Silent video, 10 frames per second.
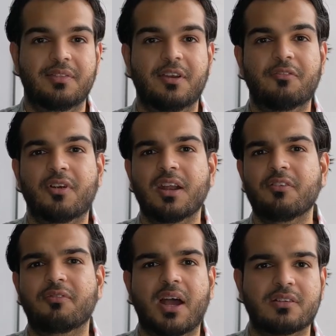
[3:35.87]
There are a variety
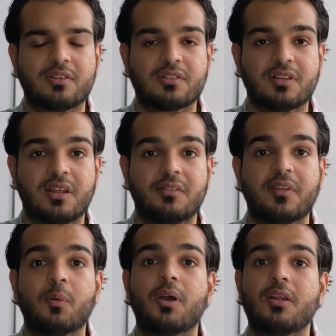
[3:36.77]
of factors
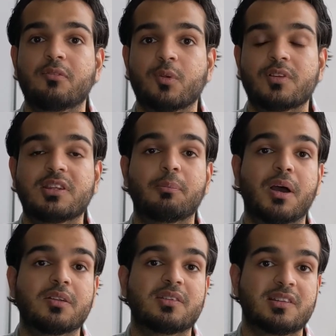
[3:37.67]
that will influence the
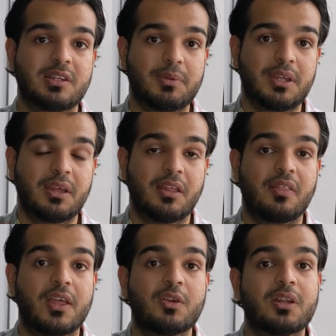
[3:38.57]
amount of CCB
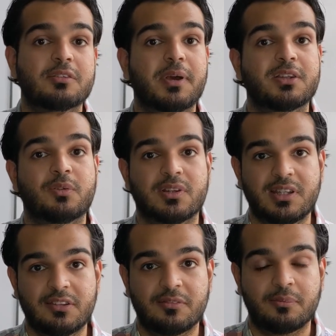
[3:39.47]
that you can expect to
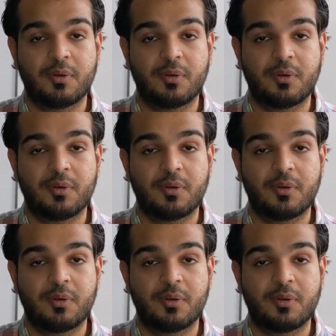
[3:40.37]
receive.